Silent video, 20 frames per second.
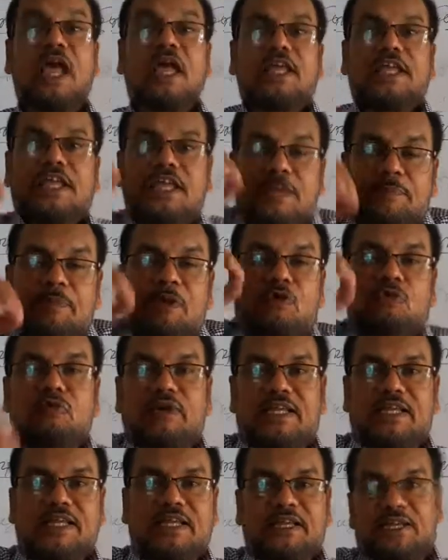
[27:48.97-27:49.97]
If you
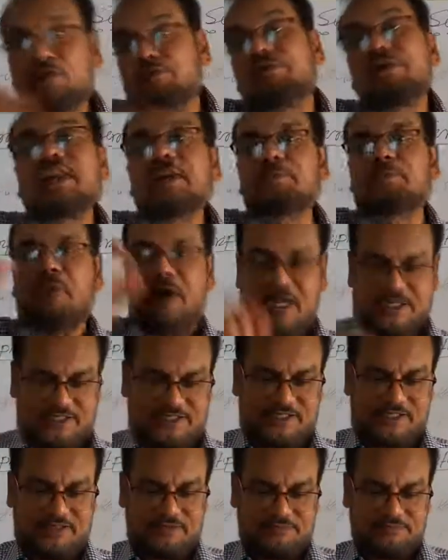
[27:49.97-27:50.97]
read, you will
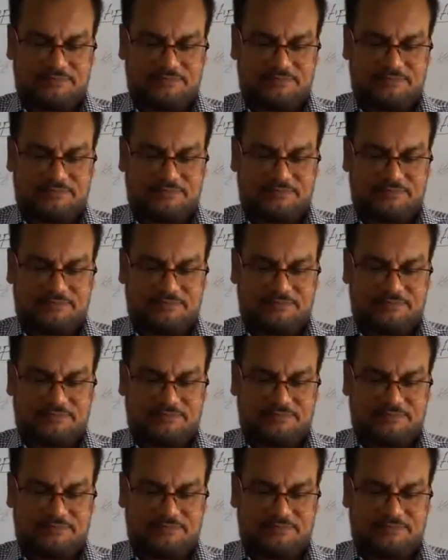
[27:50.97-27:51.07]
pass.